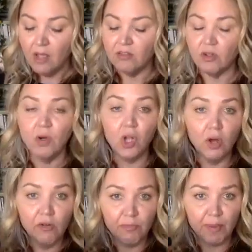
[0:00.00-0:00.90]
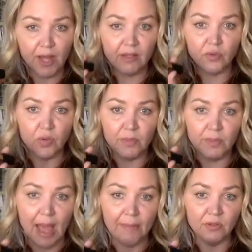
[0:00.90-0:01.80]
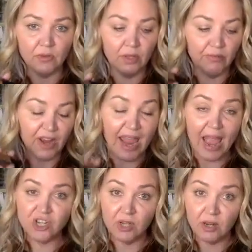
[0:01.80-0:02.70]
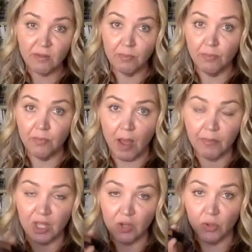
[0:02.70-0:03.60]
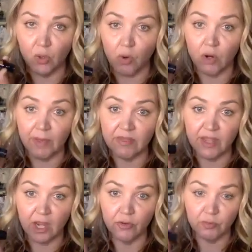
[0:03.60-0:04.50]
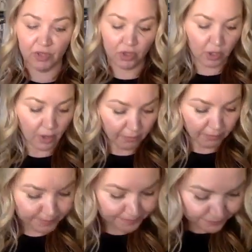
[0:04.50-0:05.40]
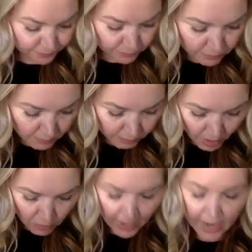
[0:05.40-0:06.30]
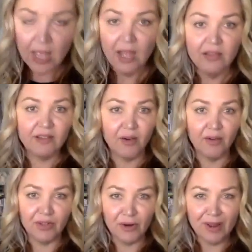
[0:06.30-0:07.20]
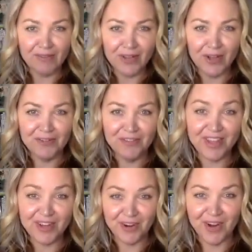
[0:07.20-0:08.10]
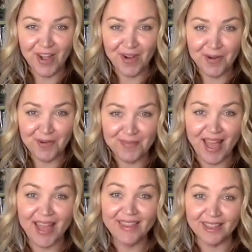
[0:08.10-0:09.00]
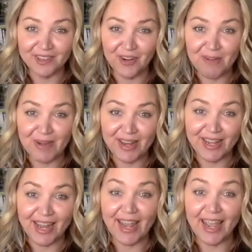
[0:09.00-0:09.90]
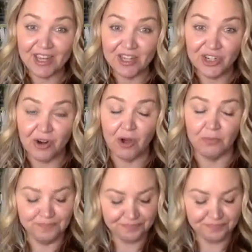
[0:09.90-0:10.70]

So Clove Bud is going to be absolutely free, and you get a cute little ornament that goes with your clove. Okay, so if you don't have clove in your home yet, that's a great way to get it into your home.